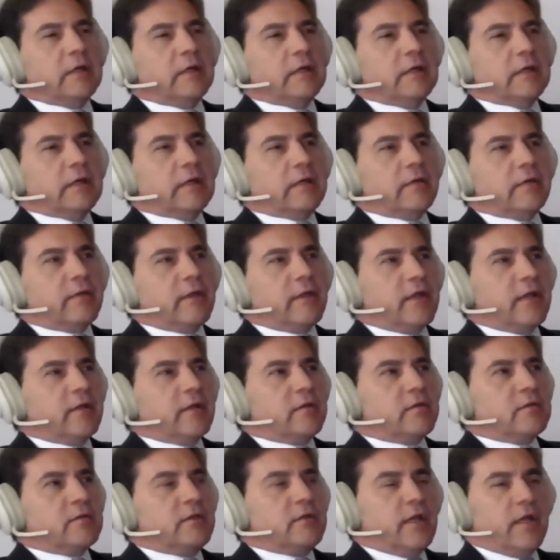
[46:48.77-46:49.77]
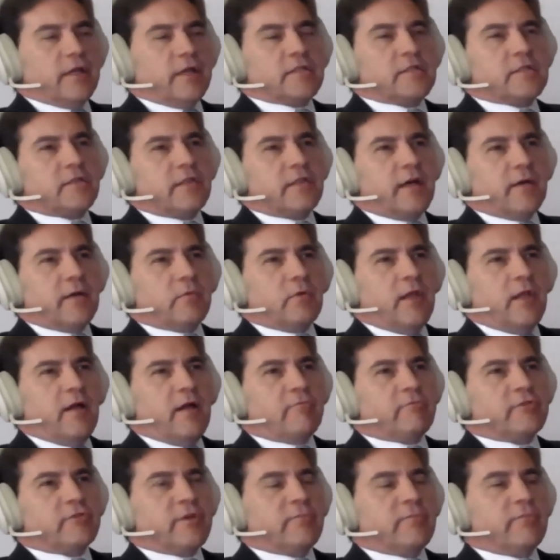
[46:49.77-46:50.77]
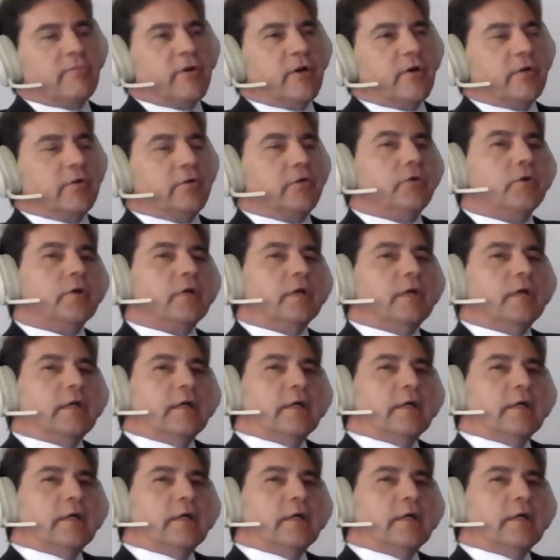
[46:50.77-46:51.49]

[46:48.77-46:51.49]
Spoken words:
then yes, that will have some value.